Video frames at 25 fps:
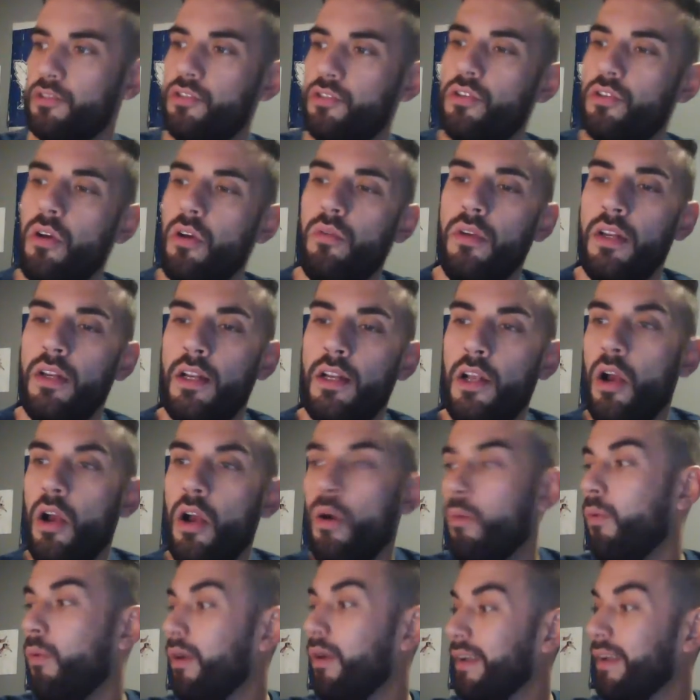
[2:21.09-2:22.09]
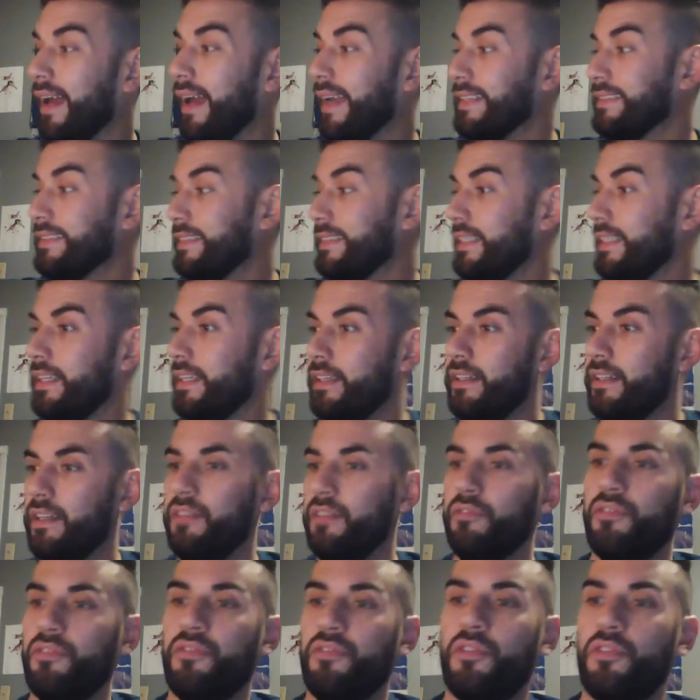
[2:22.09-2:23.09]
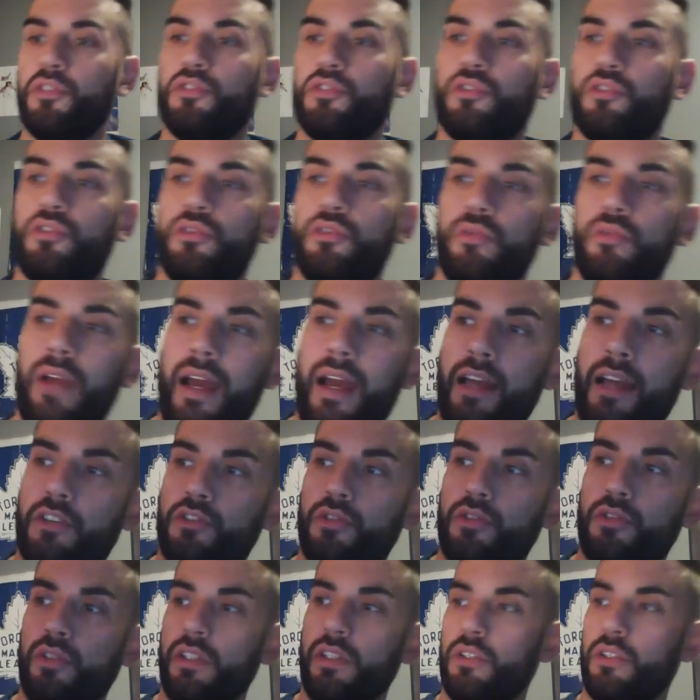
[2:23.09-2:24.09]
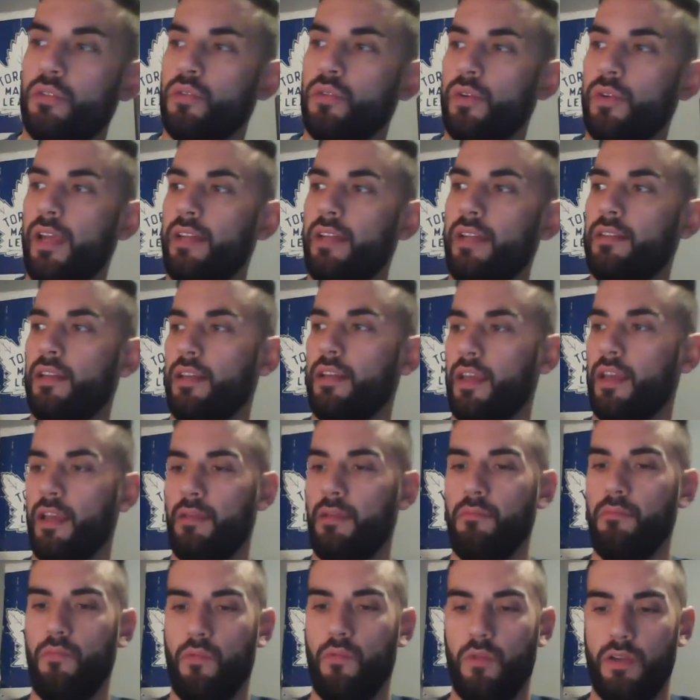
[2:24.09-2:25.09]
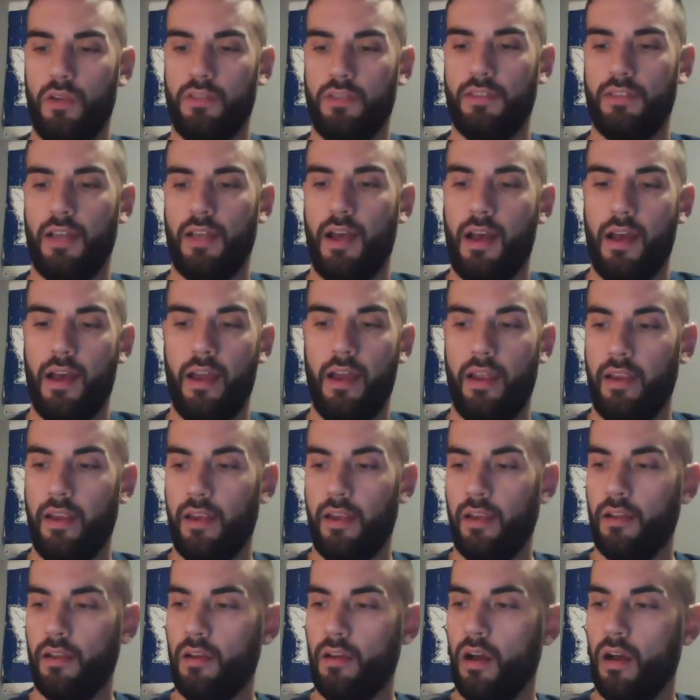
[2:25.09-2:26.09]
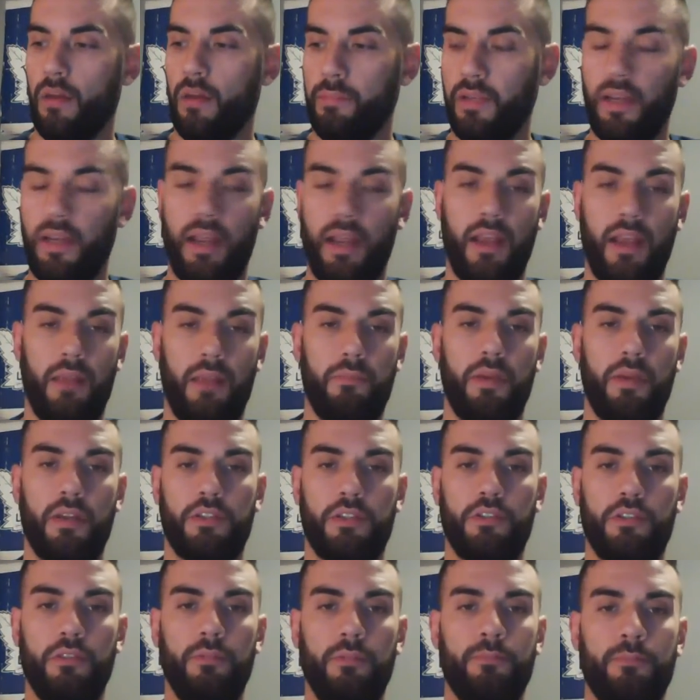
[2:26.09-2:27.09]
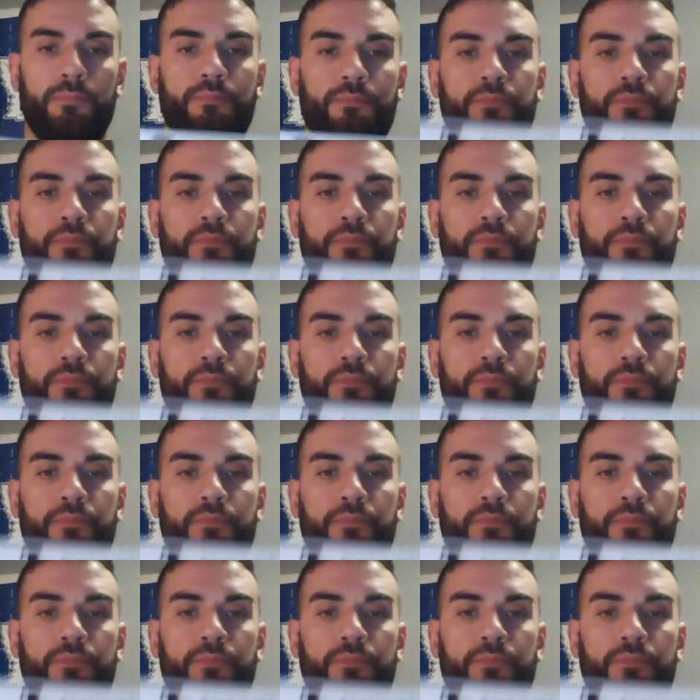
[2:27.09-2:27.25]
So what I did in first to actually create the game was I copied a picture